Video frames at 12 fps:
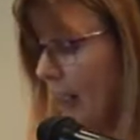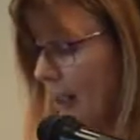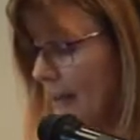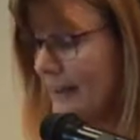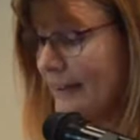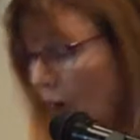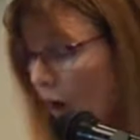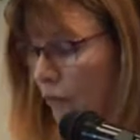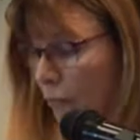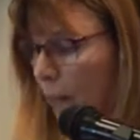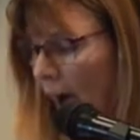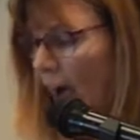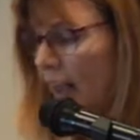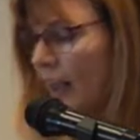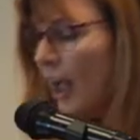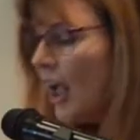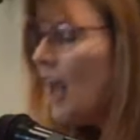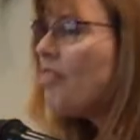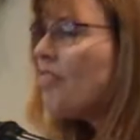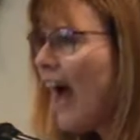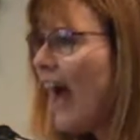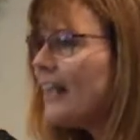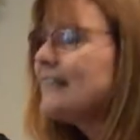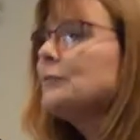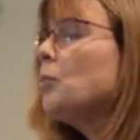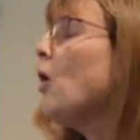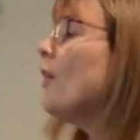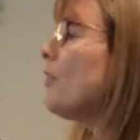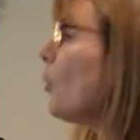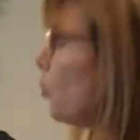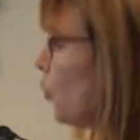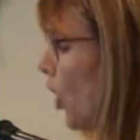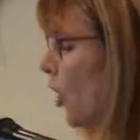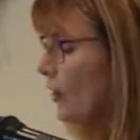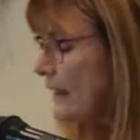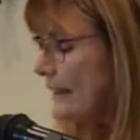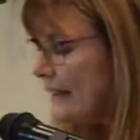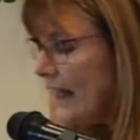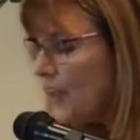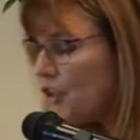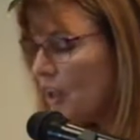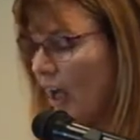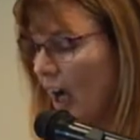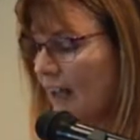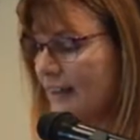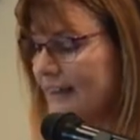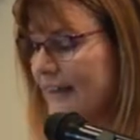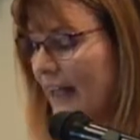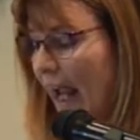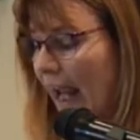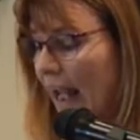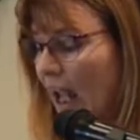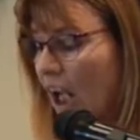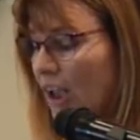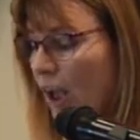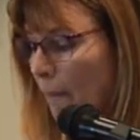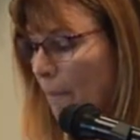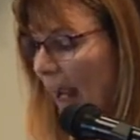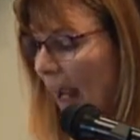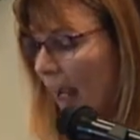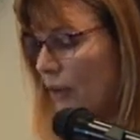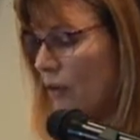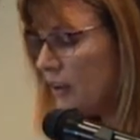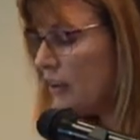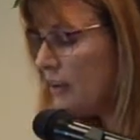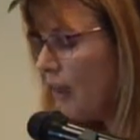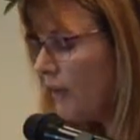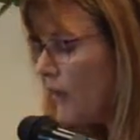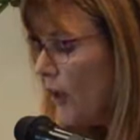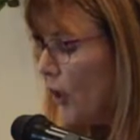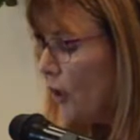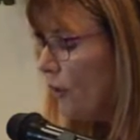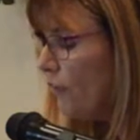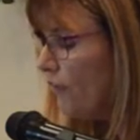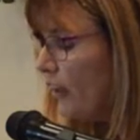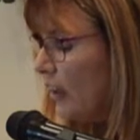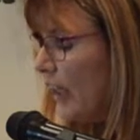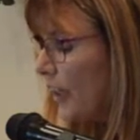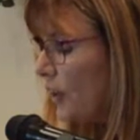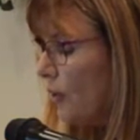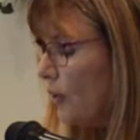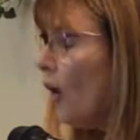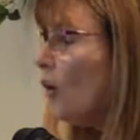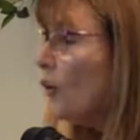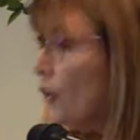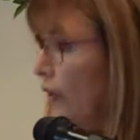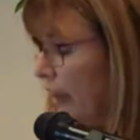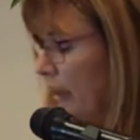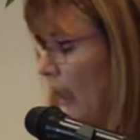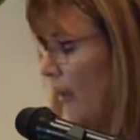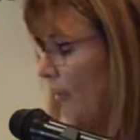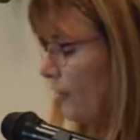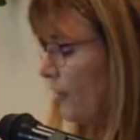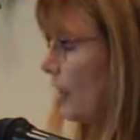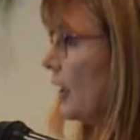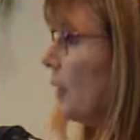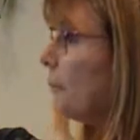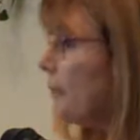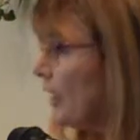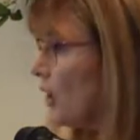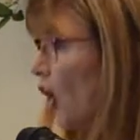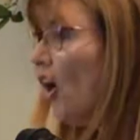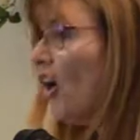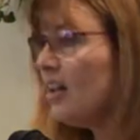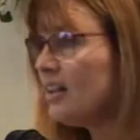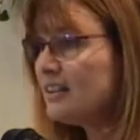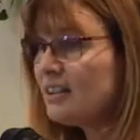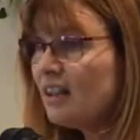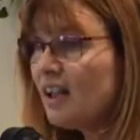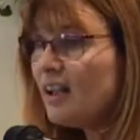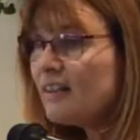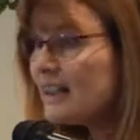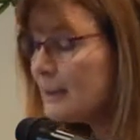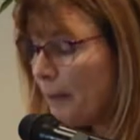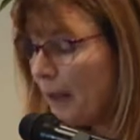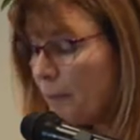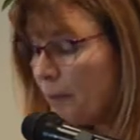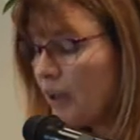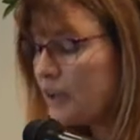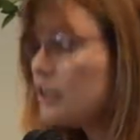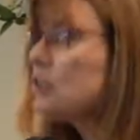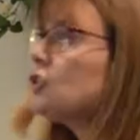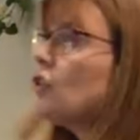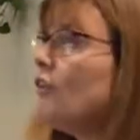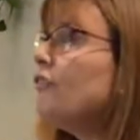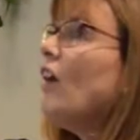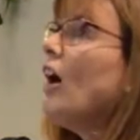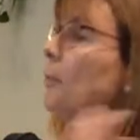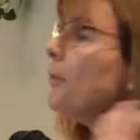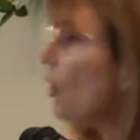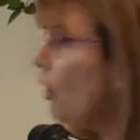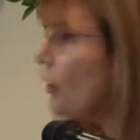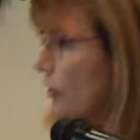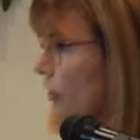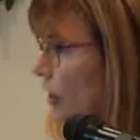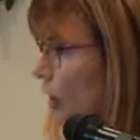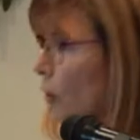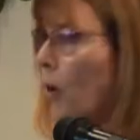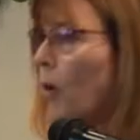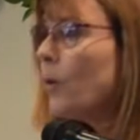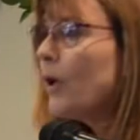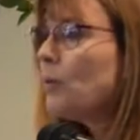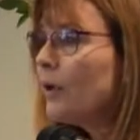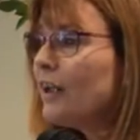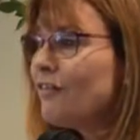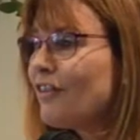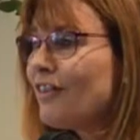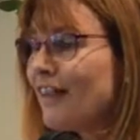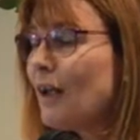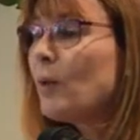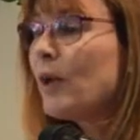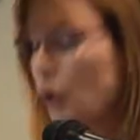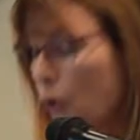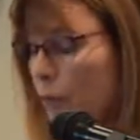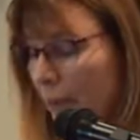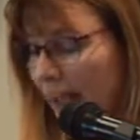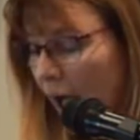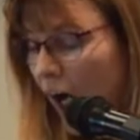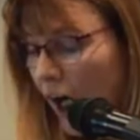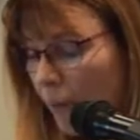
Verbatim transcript: itself, but that is what the world is teaching us today. Compare yourself. You feel like you're not good enough because these people are just so far beyond what we would even think we could become.